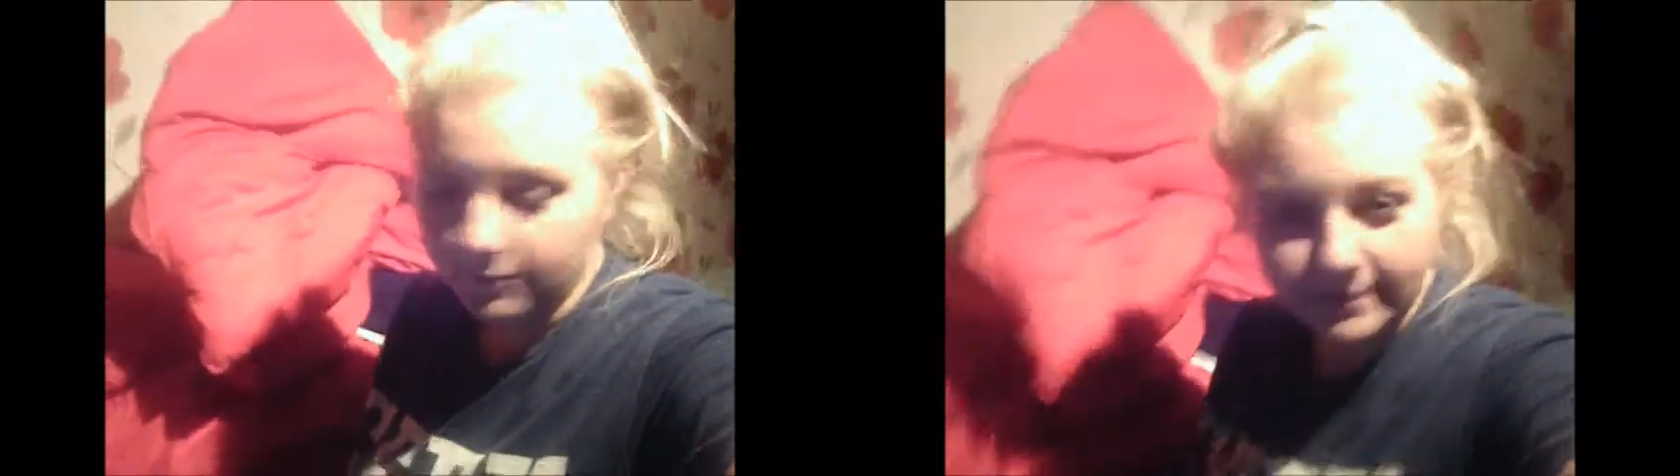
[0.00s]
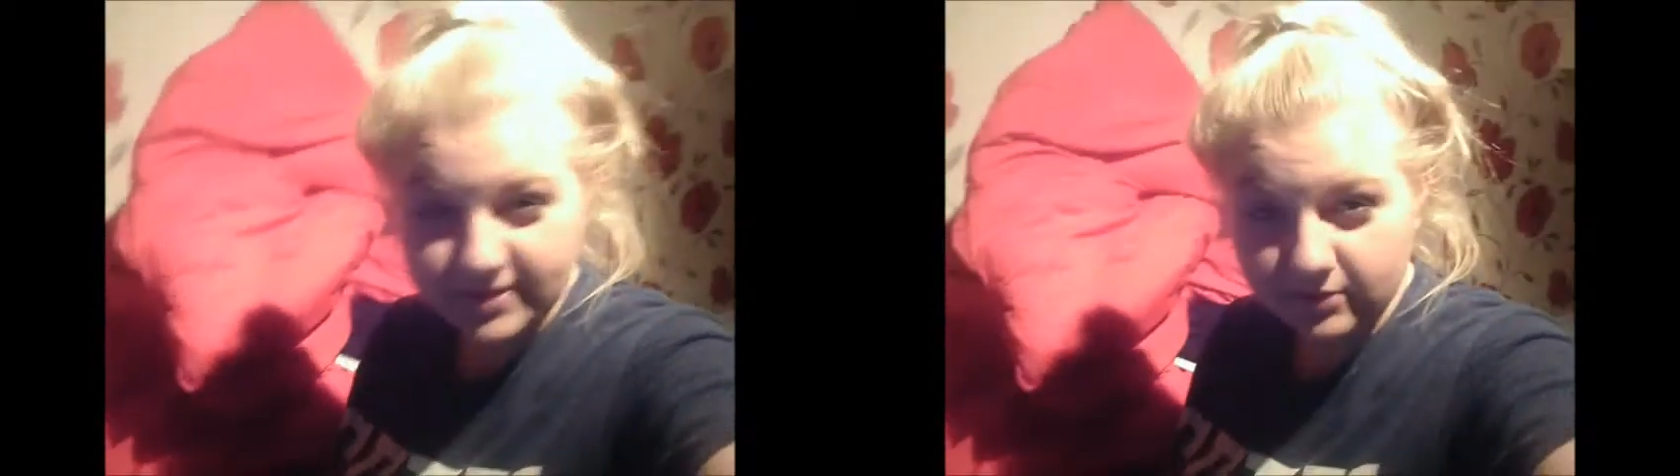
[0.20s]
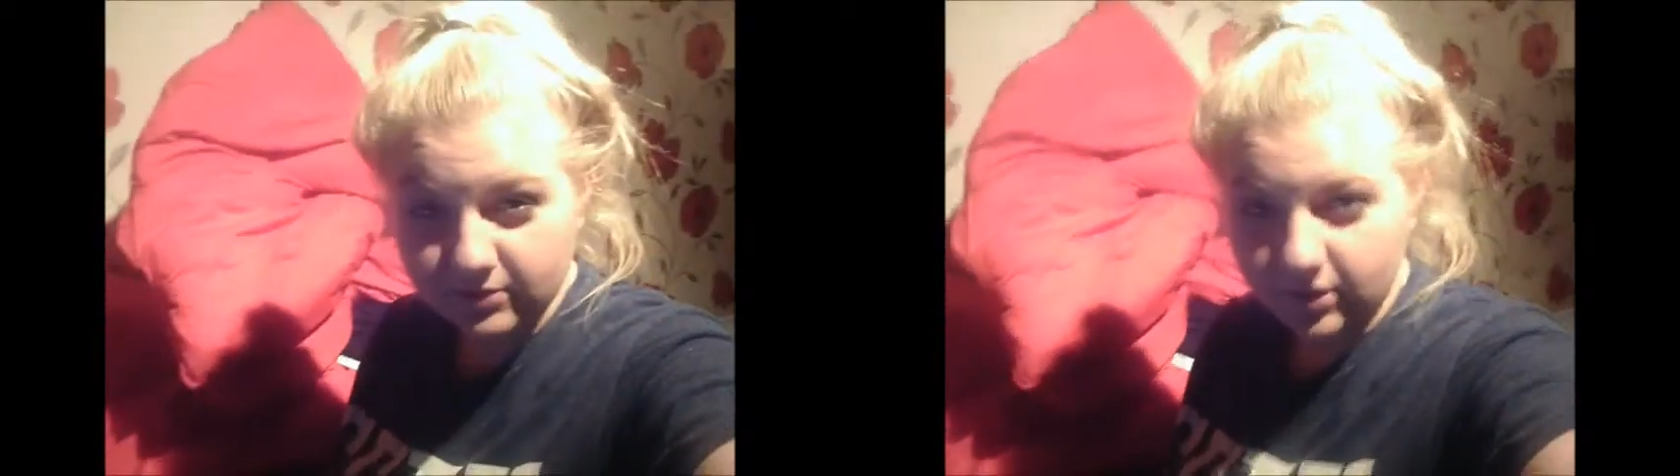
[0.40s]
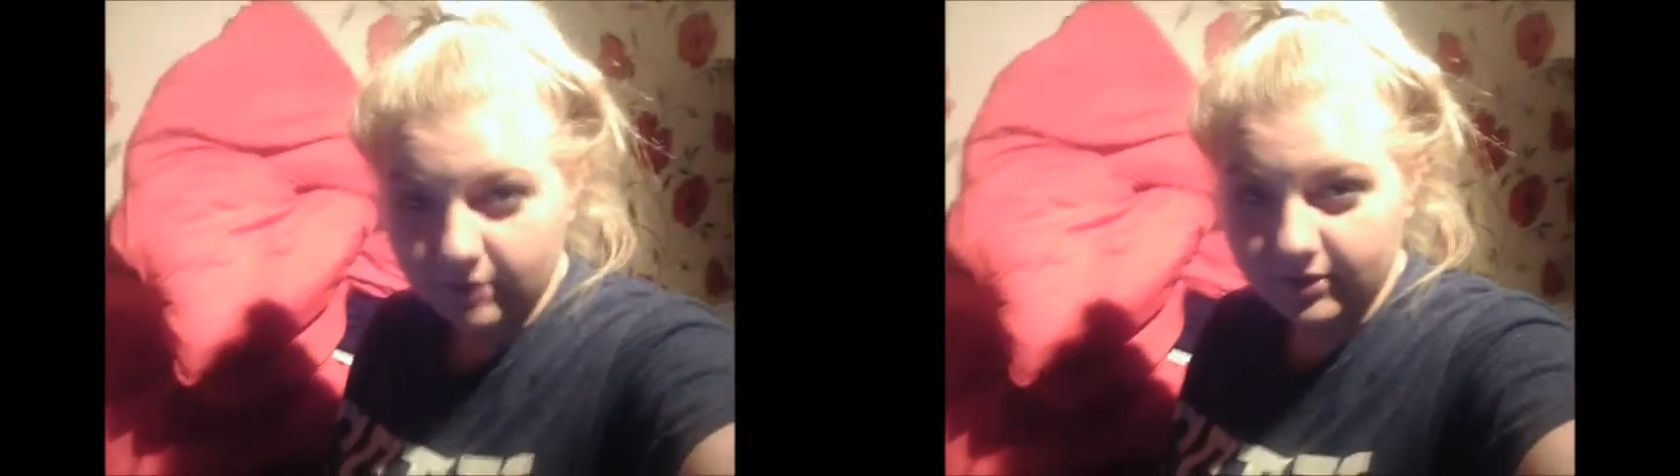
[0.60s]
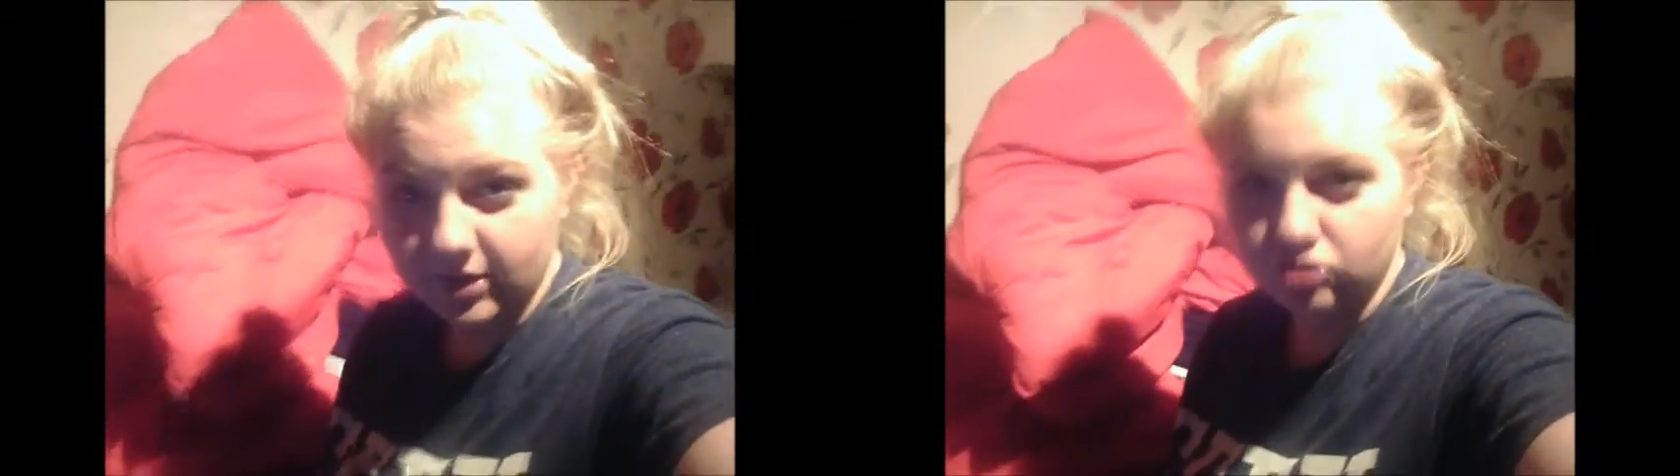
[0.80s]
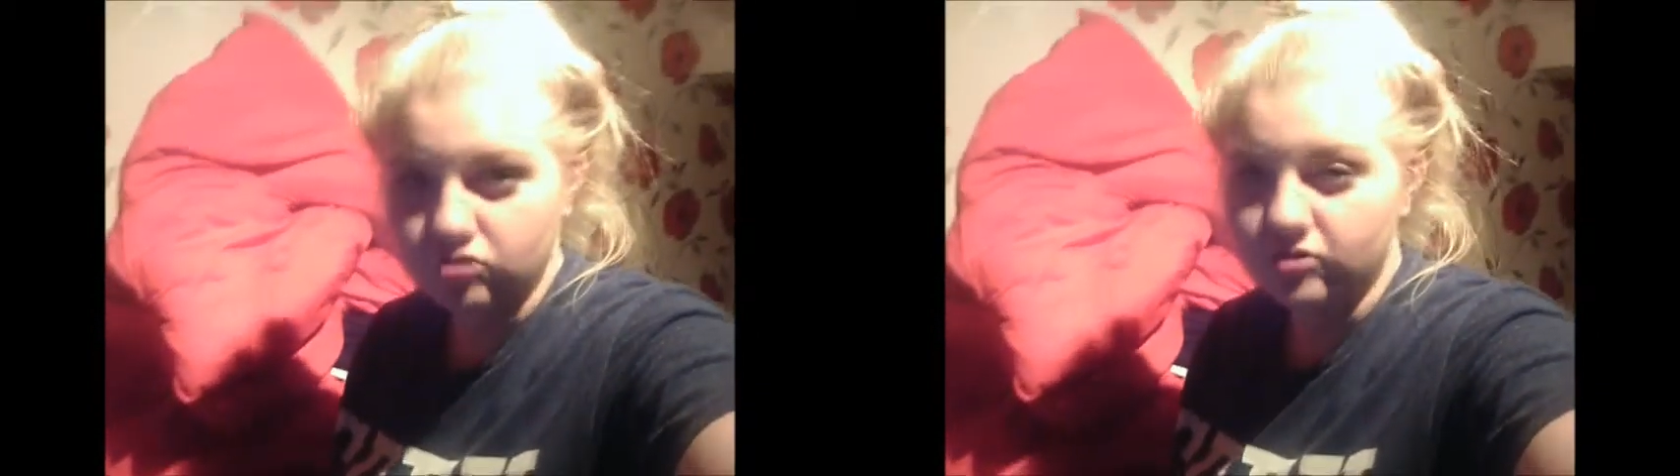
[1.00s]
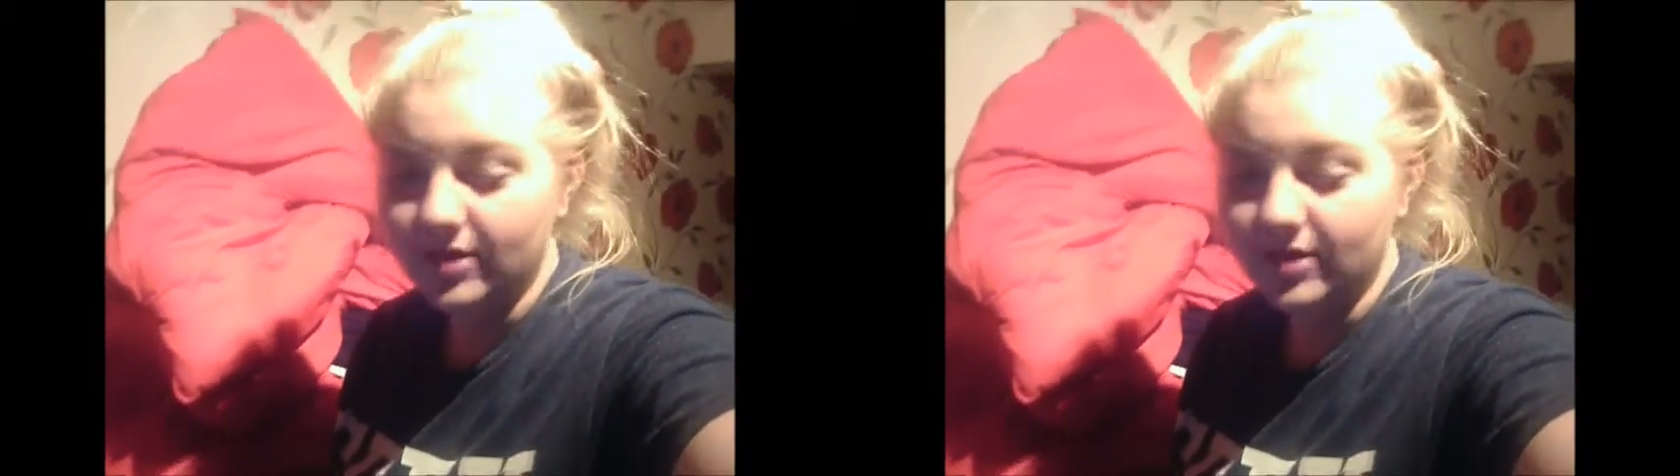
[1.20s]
episodes of Coronation Street,